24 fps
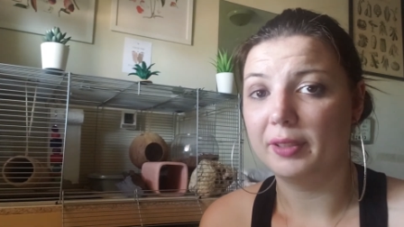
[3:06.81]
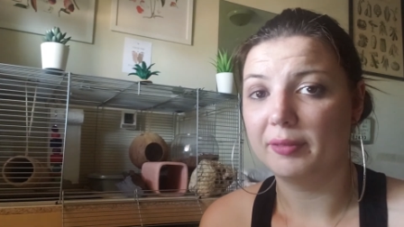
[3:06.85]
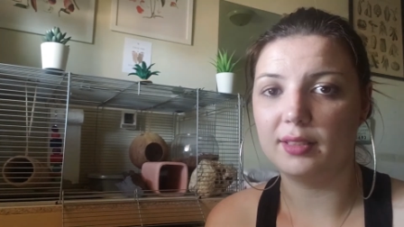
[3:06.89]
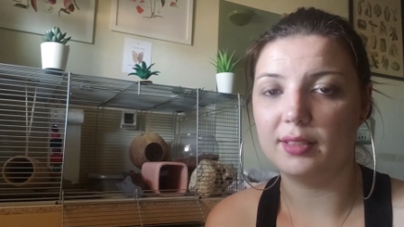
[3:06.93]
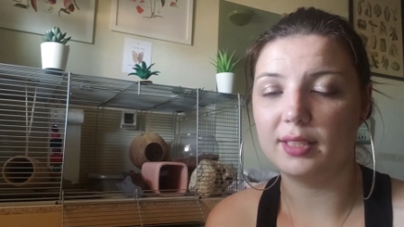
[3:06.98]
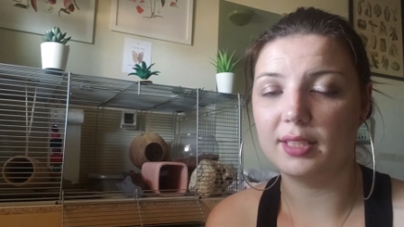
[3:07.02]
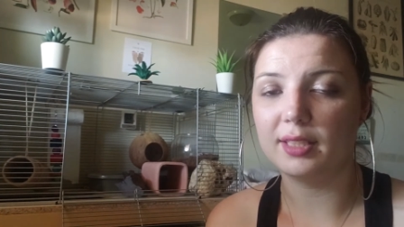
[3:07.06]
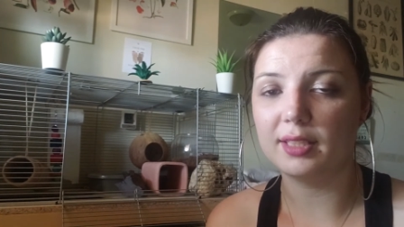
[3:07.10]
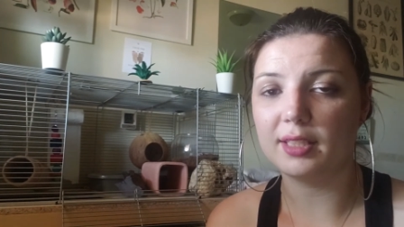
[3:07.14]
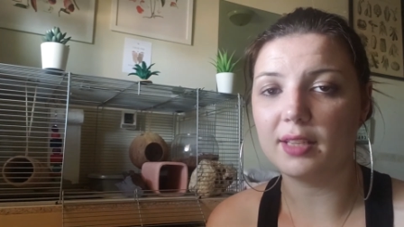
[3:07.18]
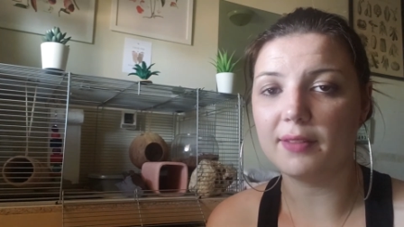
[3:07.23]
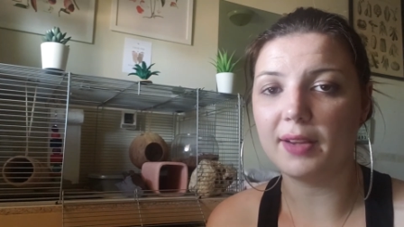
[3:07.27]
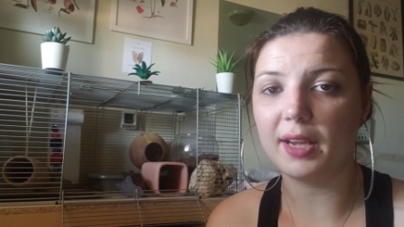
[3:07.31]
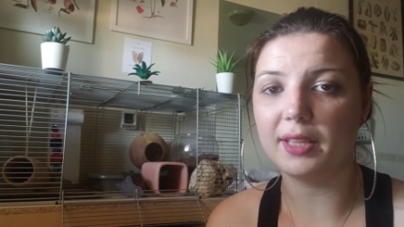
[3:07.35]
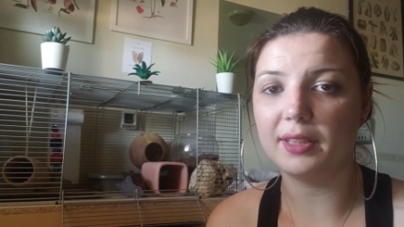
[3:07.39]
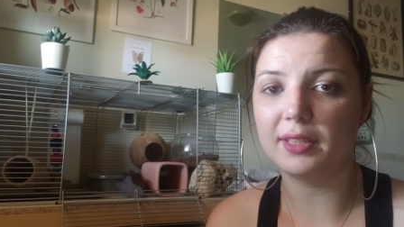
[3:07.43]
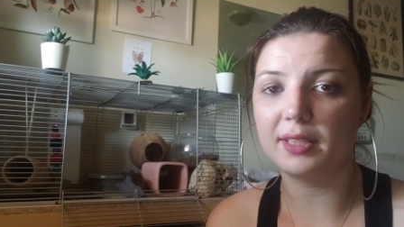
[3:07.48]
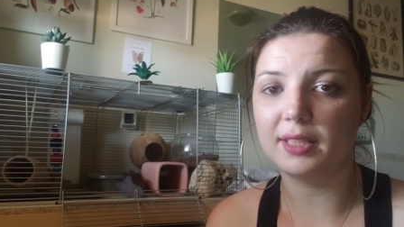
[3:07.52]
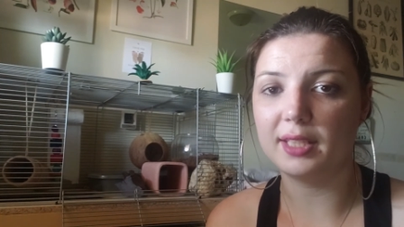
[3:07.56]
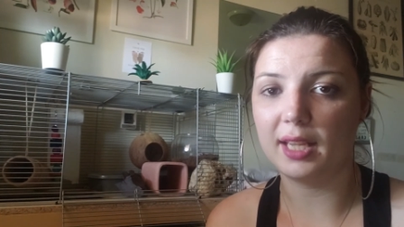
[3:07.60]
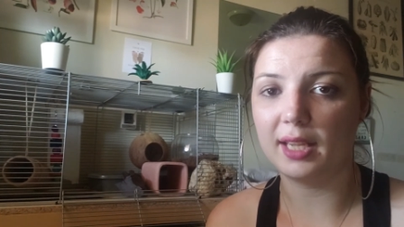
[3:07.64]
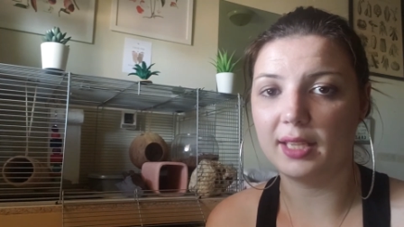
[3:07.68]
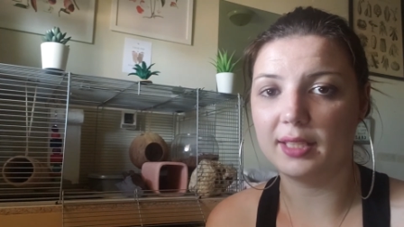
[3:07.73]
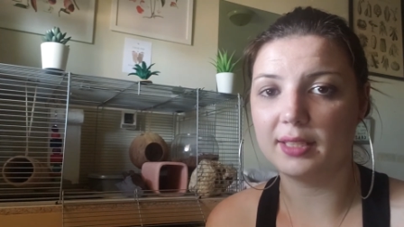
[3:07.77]
Since I've had the
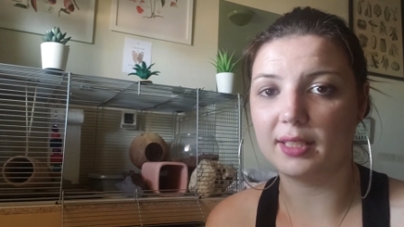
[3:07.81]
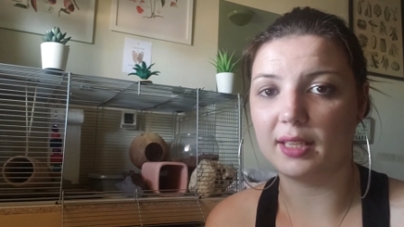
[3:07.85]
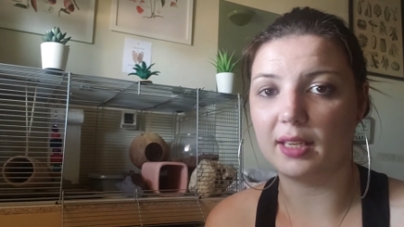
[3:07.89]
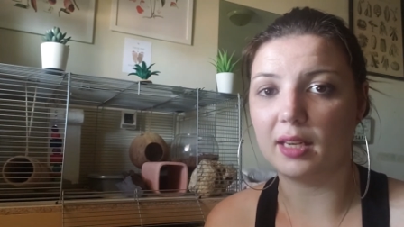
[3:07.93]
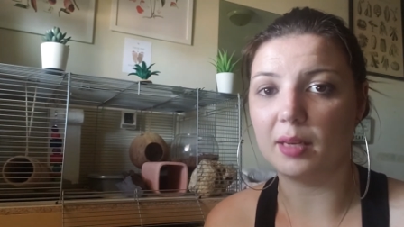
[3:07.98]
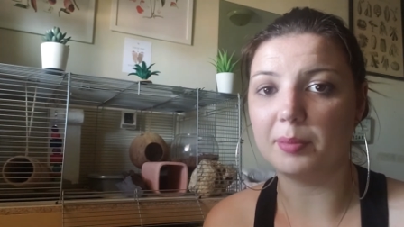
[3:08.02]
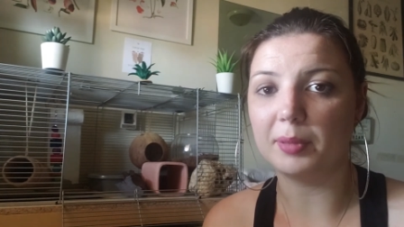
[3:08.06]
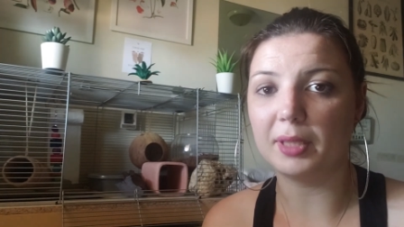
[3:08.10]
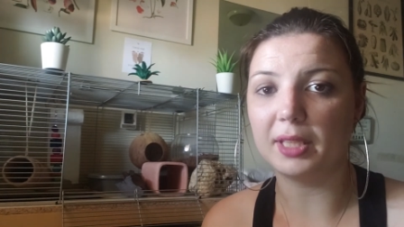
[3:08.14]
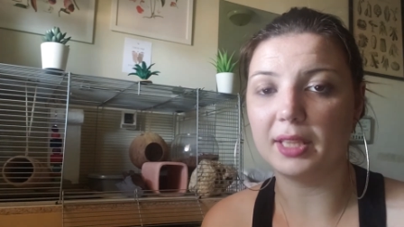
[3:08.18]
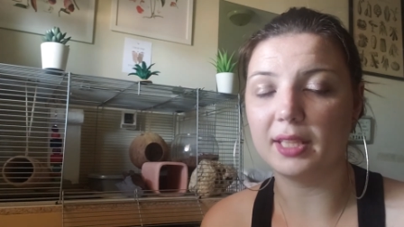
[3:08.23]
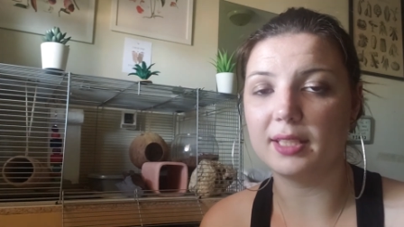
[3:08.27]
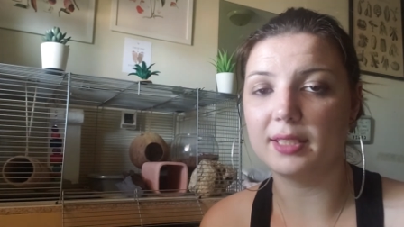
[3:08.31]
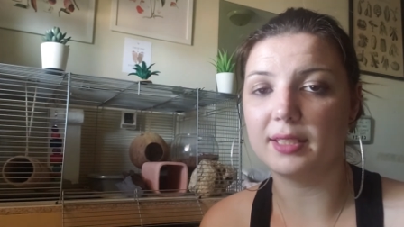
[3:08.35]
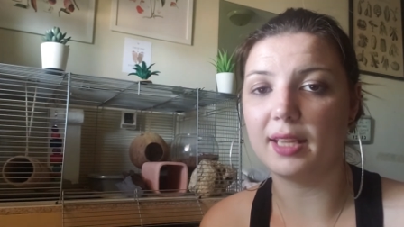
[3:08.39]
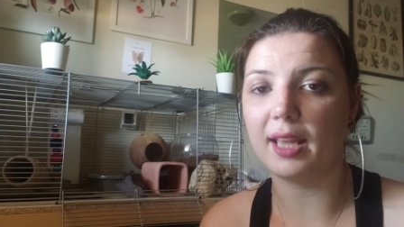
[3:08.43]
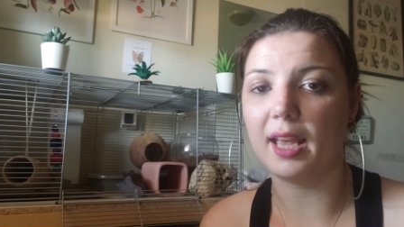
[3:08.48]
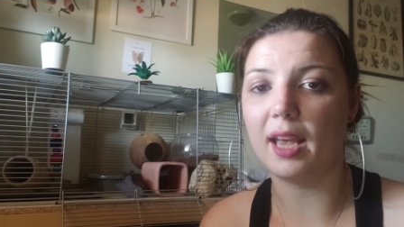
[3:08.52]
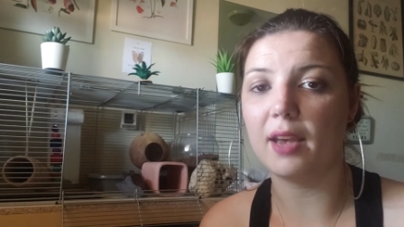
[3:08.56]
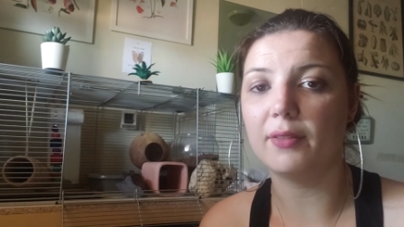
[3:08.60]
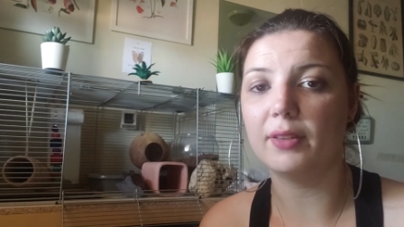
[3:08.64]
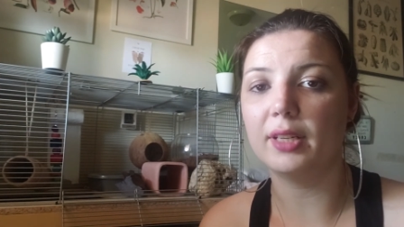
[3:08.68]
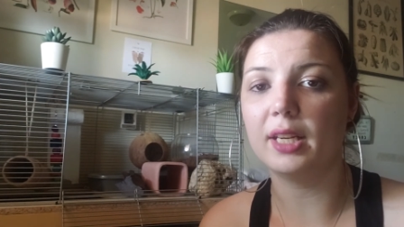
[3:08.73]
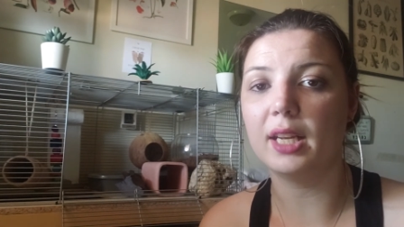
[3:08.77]
tank set up like this, I
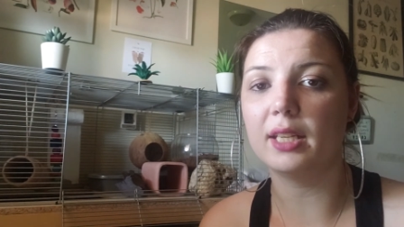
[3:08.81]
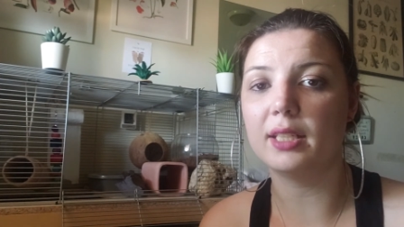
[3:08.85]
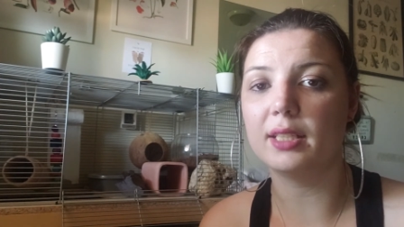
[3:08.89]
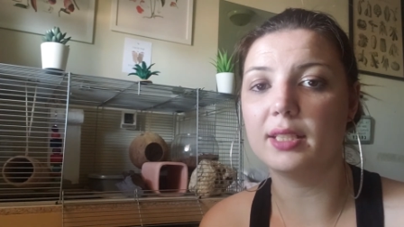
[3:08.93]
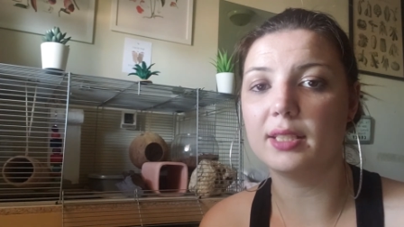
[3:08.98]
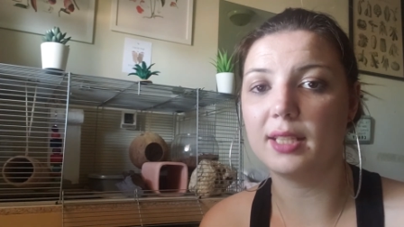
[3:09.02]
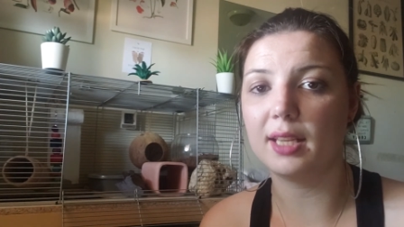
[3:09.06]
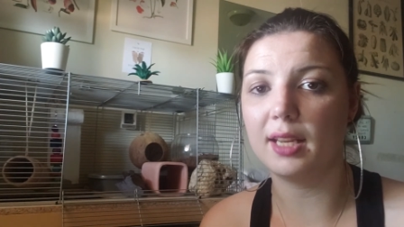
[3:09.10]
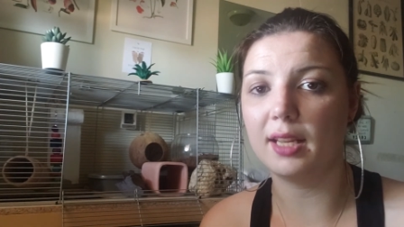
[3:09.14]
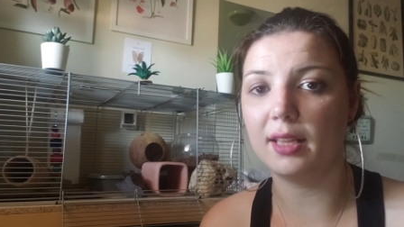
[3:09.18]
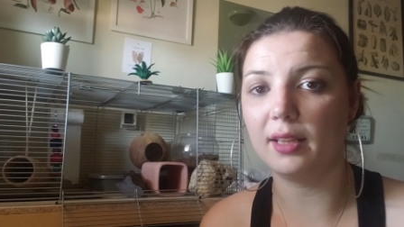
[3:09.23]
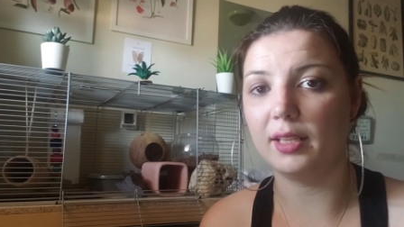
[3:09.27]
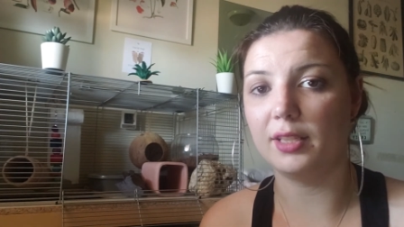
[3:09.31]
haven't had a single